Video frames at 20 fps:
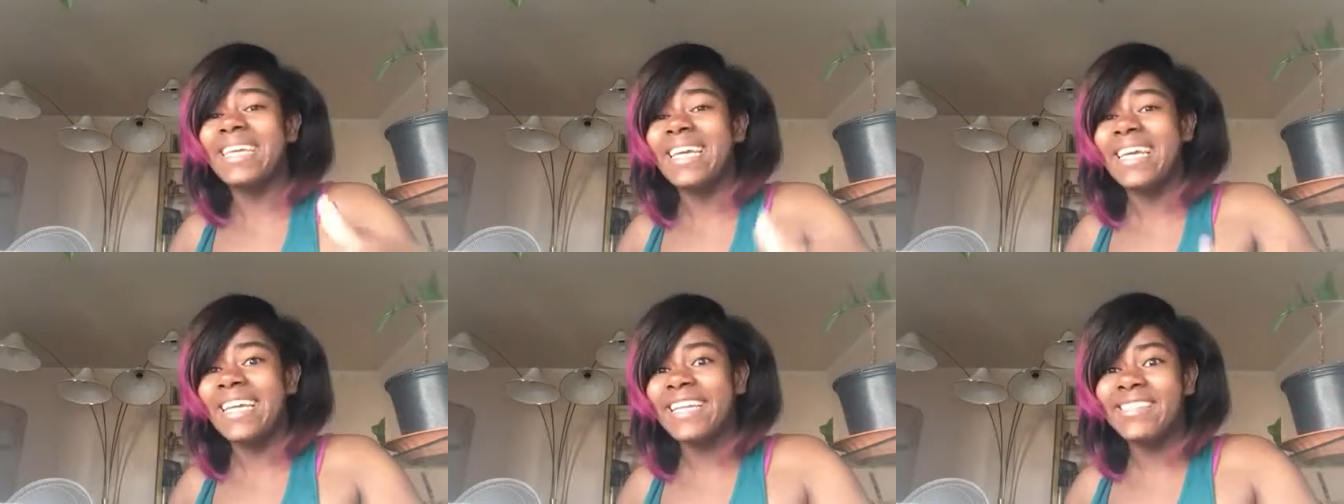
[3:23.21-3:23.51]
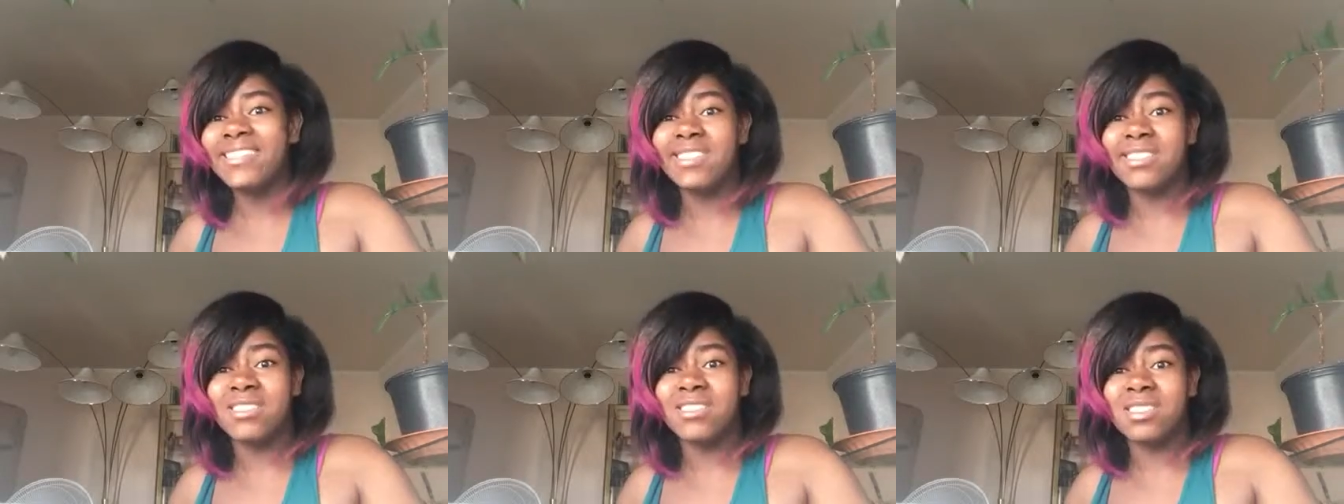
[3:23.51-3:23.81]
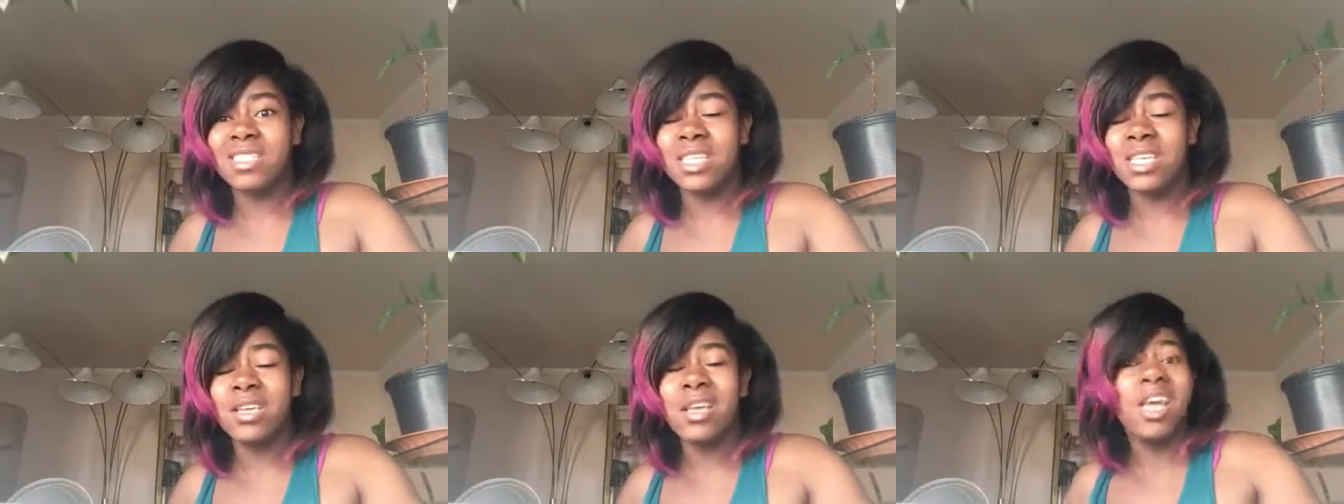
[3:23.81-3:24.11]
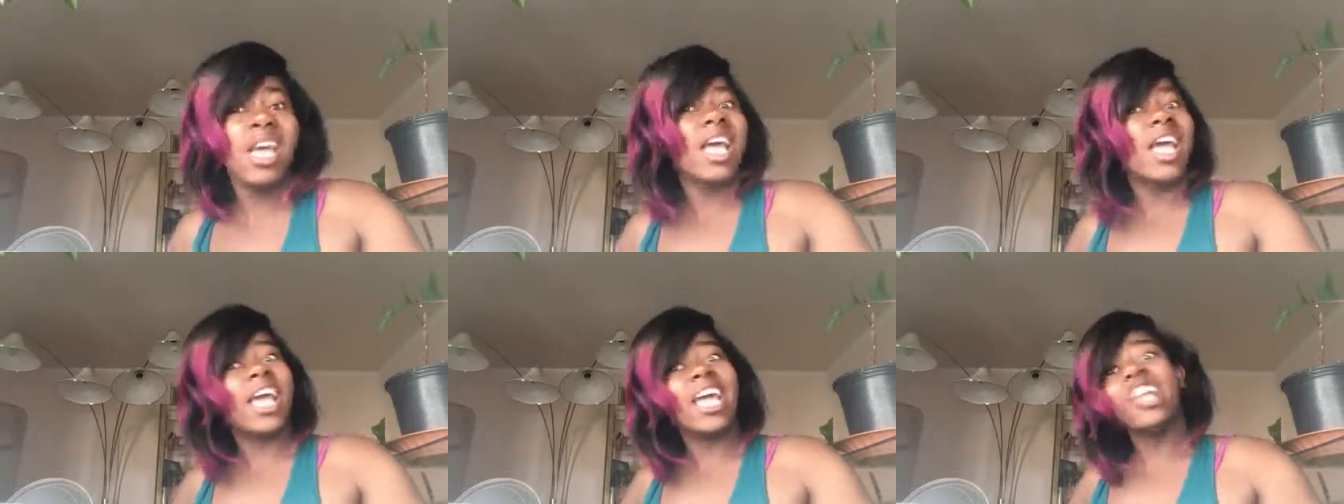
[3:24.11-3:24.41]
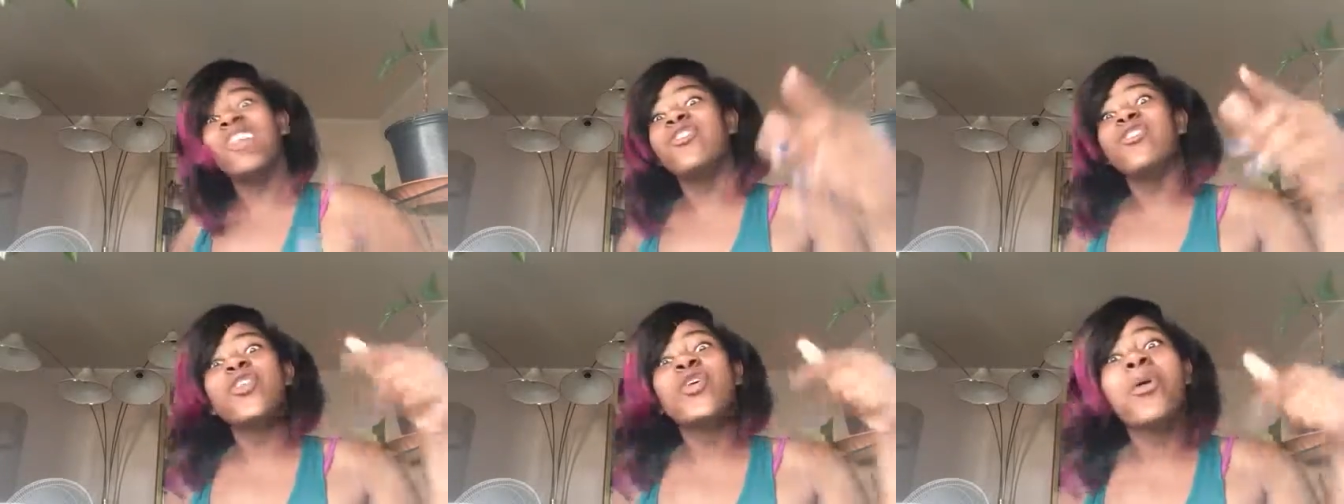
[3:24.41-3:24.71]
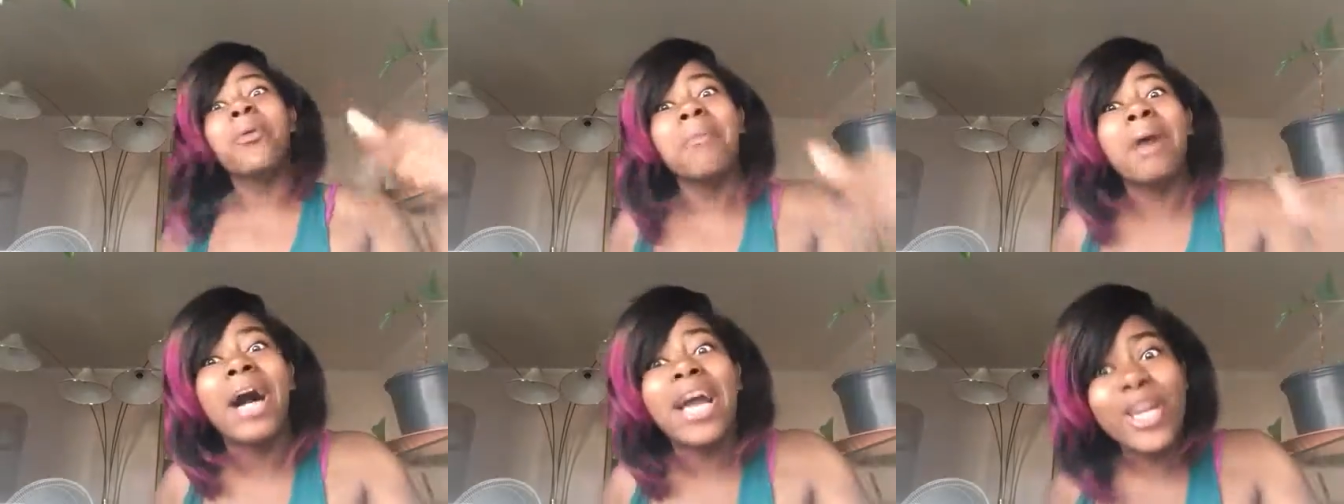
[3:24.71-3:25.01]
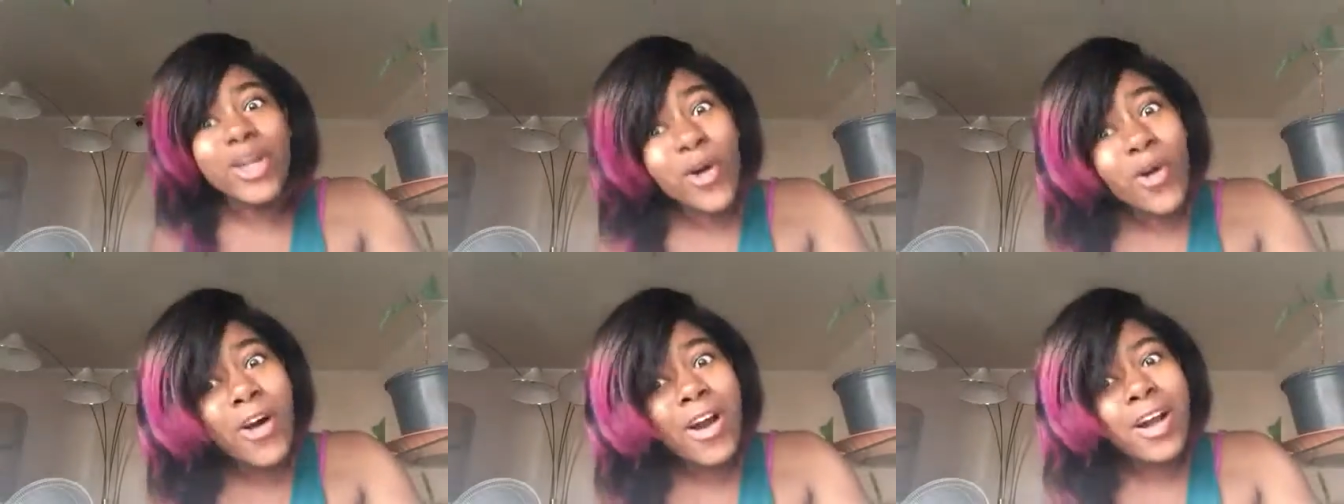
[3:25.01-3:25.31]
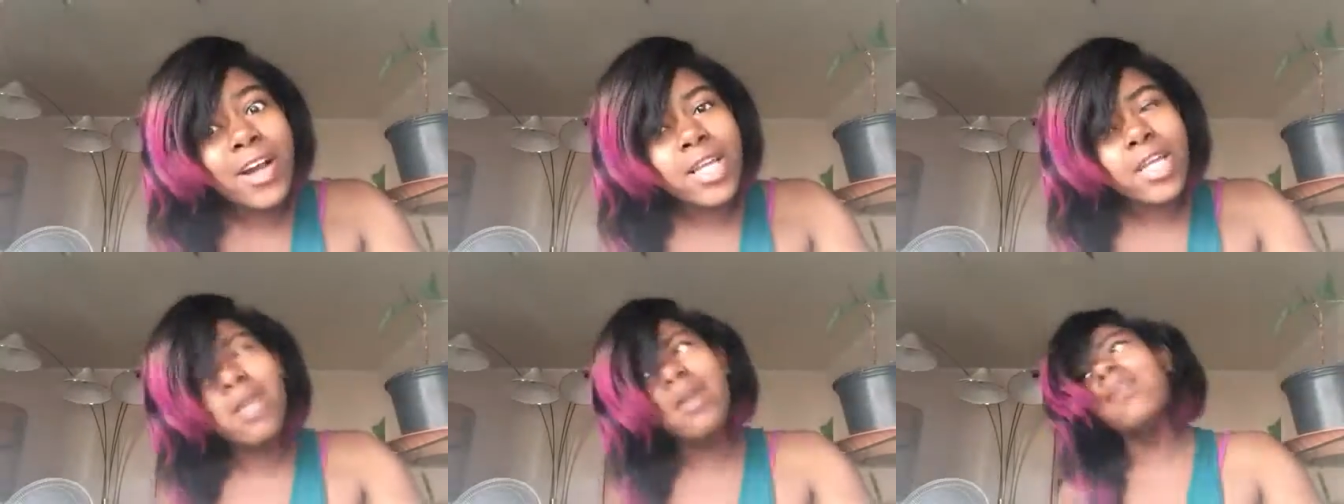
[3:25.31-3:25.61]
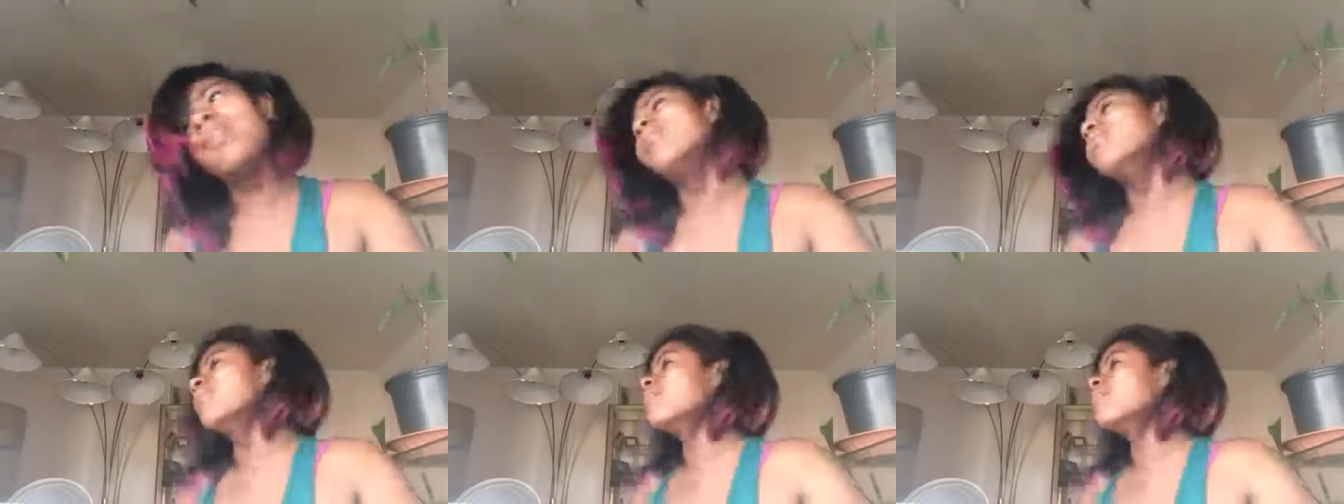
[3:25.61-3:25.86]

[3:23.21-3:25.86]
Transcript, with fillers: instantly. And if you a minority,